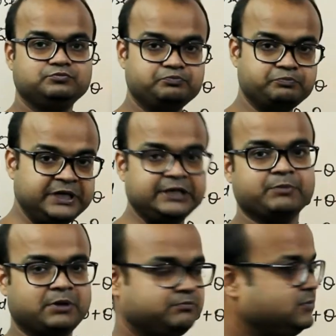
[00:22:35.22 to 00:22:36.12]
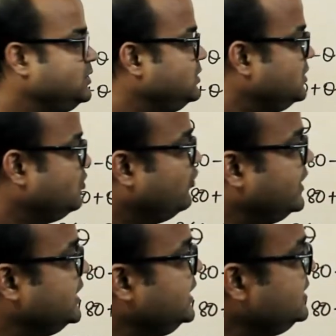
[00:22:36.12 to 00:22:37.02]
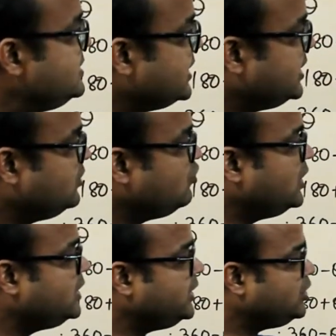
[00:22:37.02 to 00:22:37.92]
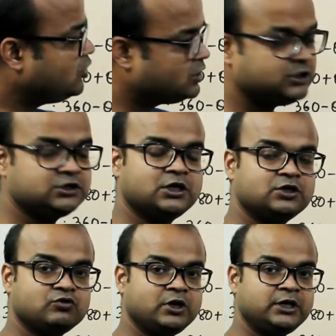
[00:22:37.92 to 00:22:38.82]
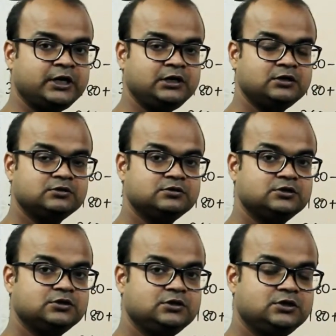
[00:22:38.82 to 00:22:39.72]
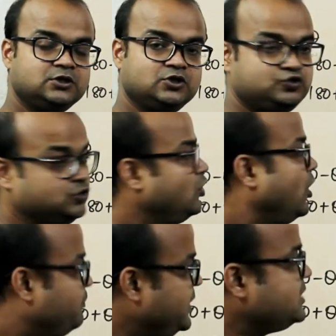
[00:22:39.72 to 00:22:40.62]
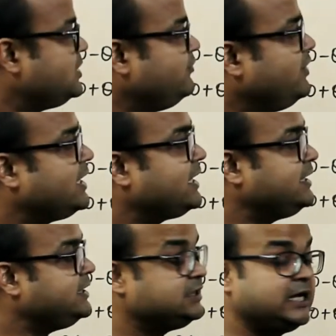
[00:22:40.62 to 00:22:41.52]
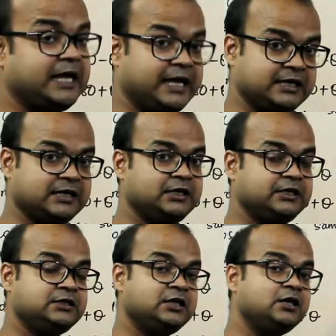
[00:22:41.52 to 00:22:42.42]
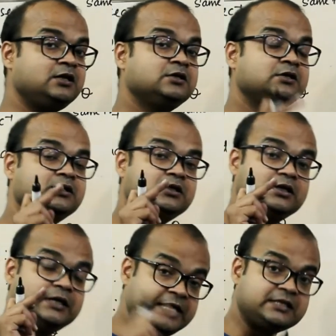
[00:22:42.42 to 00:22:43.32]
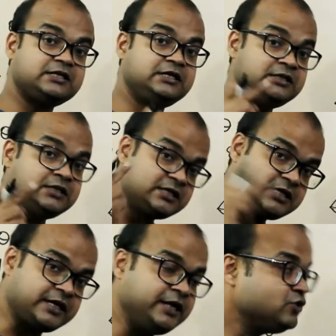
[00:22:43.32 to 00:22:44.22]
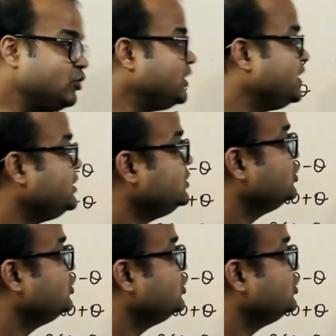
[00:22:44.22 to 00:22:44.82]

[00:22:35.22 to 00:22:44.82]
minimum, whether in second quadrant or in third quadrant? So obviously we are getting the angle in the less in the second quadrant.